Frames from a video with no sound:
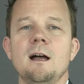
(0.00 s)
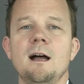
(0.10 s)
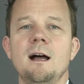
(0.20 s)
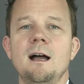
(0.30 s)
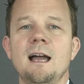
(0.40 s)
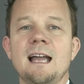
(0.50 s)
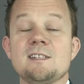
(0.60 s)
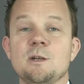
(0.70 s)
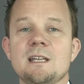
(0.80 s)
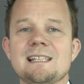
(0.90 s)

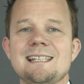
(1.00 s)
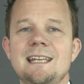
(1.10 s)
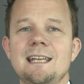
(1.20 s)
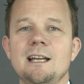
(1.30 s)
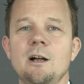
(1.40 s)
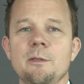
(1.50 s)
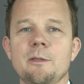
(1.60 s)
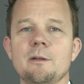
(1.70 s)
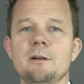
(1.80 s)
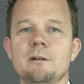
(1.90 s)
As you can see
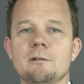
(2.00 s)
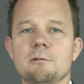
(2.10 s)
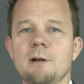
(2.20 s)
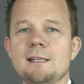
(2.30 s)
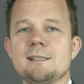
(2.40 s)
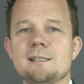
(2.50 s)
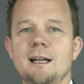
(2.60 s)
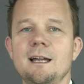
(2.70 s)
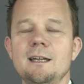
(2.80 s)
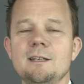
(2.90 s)
on the right
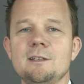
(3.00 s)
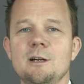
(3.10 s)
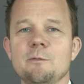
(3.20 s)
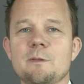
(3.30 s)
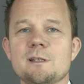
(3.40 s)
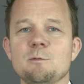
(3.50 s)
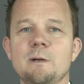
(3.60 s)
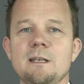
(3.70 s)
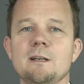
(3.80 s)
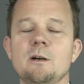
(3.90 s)
side of this
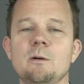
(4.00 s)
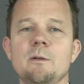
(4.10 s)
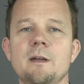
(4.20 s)
window,